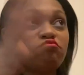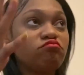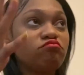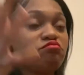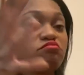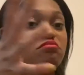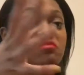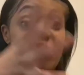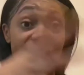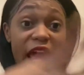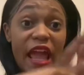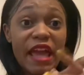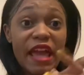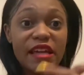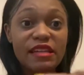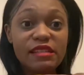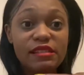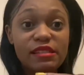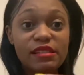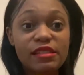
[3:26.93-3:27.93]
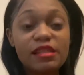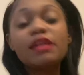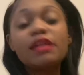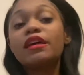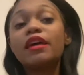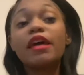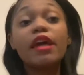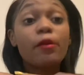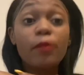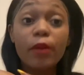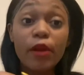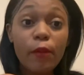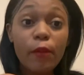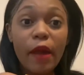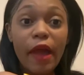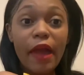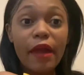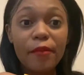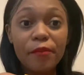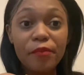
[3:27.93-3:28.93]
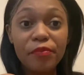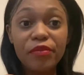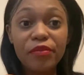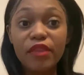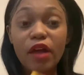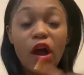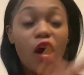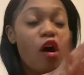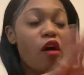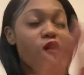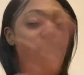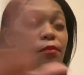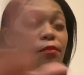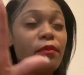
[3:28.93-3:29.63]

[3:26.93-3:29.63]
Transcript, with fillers: days, it went away. All the